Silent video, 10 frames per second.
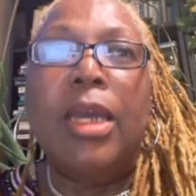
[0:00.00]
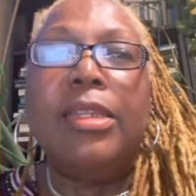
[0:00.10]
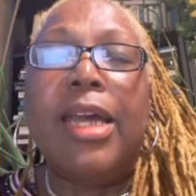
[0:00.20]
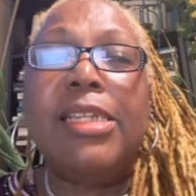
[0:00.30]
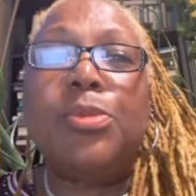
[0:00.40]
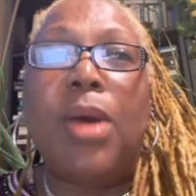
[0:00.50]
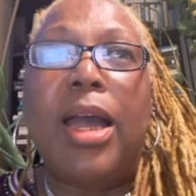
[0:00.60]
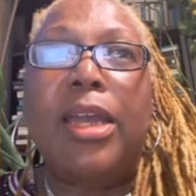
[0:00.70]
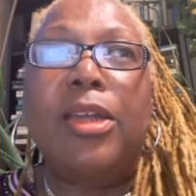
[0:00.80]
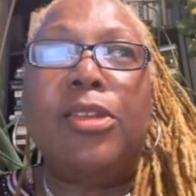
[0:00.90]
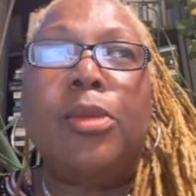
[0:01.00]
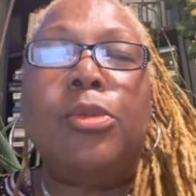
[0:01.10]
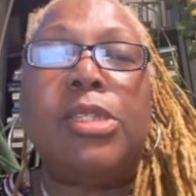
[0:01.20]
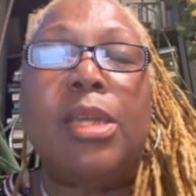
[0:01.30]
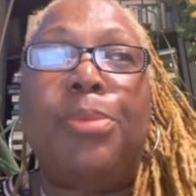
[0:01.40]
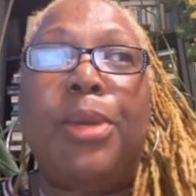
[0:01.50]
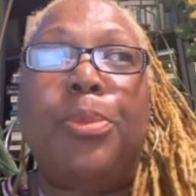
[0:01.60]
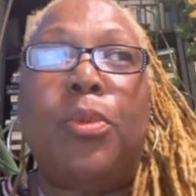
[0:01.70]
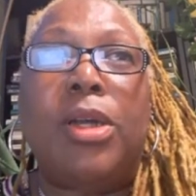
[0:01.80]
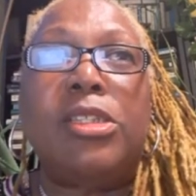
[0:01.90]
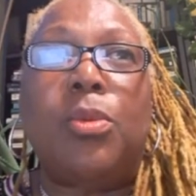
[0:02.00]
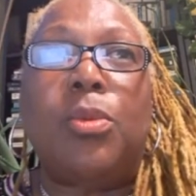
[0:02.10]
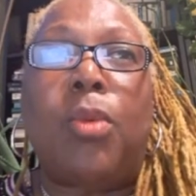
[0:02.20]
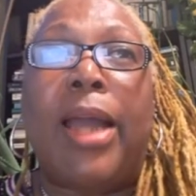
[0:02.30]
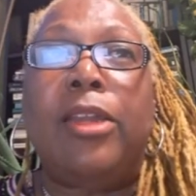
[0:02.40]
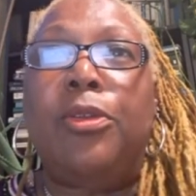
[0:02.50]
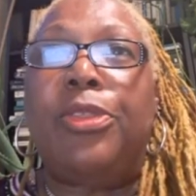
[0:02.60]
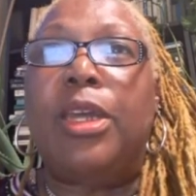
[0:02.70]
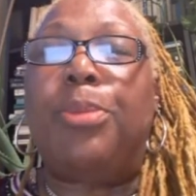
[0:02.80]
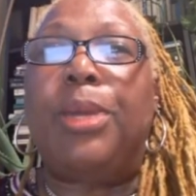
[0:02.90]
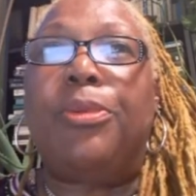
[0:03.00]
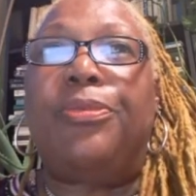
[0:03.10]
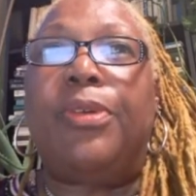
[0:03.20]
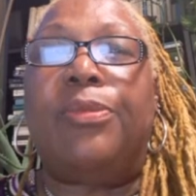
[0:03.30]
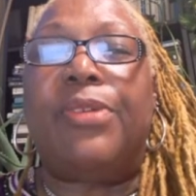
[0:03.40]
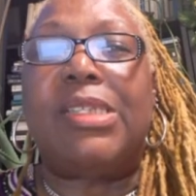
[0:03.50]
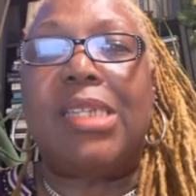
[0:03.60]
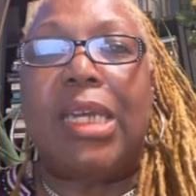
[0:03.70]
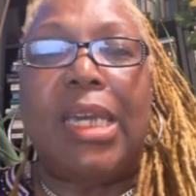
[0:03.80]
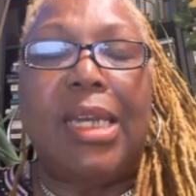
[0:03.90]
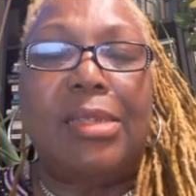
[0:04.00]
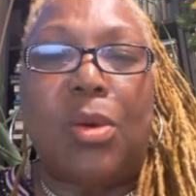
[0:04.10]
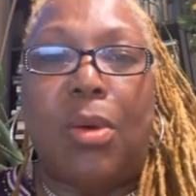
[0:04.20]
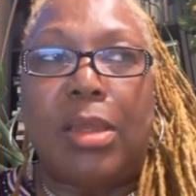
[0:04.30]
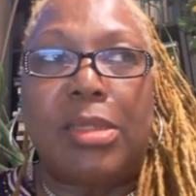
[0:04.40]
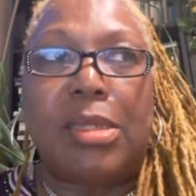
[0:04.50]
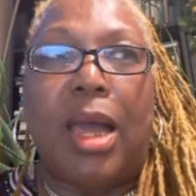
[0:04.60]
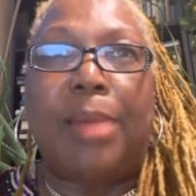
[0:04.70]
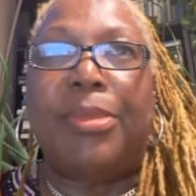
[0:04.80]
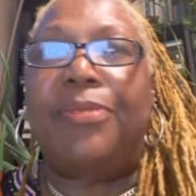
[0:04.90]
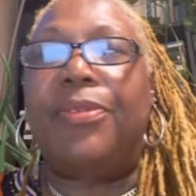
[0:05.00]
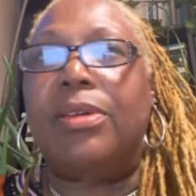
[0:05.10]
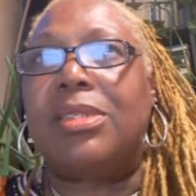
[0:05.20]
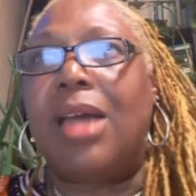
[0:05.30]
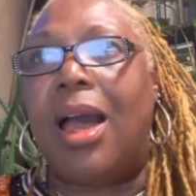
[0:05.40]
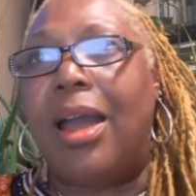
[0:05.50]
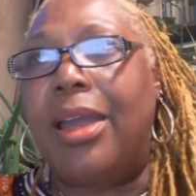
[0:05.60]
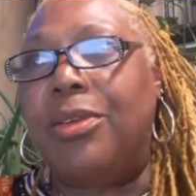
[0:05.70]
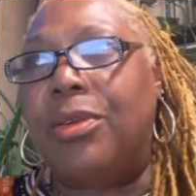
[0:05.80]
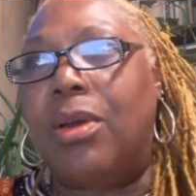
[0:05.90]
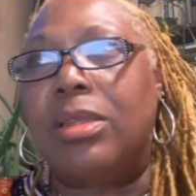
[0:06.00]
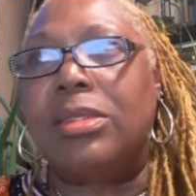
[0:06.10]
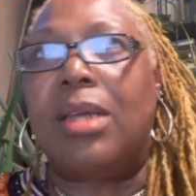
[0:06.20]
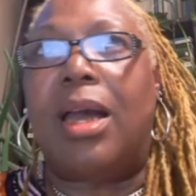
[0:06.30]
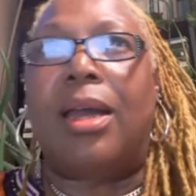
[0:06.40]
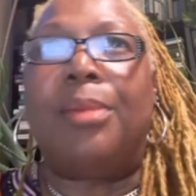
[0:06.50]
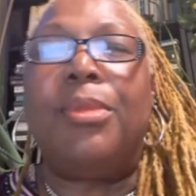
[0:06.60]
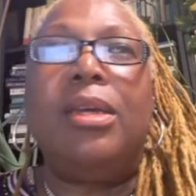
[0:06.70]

that's why some people wonder why do you think people feel fatigued all the time? They feel tired all the time.